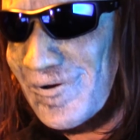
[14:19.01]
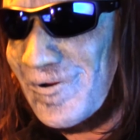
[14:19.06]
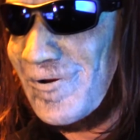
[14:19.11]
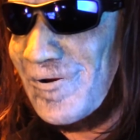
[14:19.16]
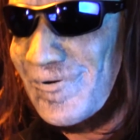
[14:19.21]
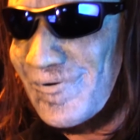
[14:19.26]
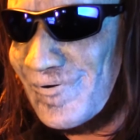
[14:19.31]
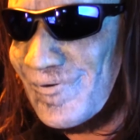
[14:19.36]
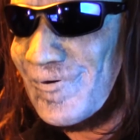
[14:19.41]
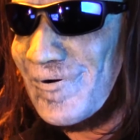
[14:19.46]
I
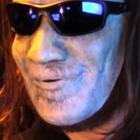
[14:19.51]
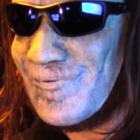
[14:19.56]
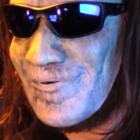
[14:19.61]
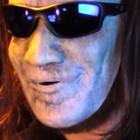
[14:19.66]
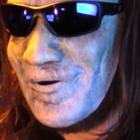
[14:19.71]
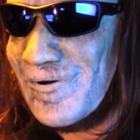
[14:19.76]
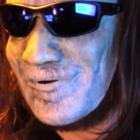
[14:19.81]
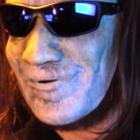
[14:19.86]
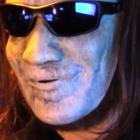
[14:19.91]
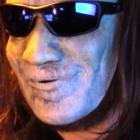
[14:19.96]
had to drive
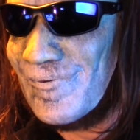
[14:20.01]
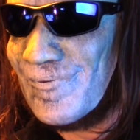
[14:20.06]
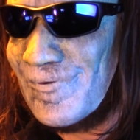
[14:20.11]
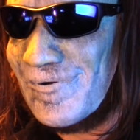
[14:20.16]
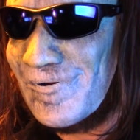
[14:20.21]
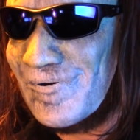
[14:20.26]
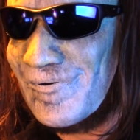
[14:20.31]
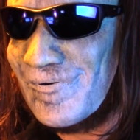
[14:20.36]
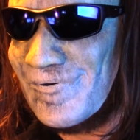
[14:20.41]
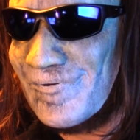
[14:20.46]
back in a
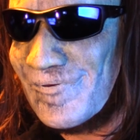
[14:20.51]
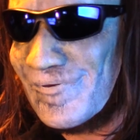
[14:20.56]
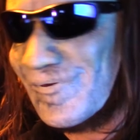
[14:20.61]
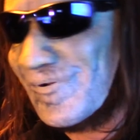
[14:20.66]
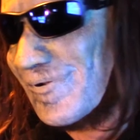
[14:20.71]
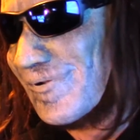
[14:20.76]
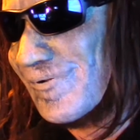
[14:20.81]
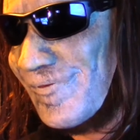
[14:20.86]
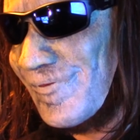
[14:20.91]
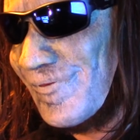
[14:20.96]
manner of
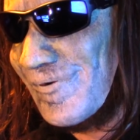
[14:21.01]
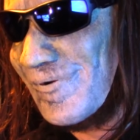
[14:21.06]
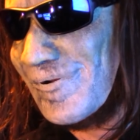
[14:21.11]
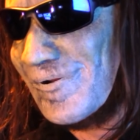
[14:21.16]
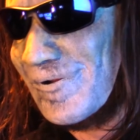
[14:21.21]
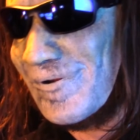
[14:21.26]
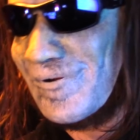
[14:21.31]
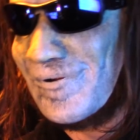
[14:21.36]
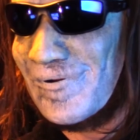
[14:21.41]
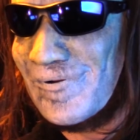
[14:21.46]

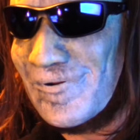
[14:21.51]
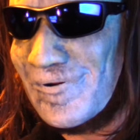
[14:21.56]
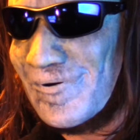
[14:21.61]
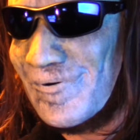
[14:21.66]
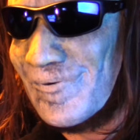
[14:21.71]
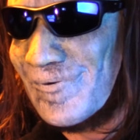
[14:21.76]
that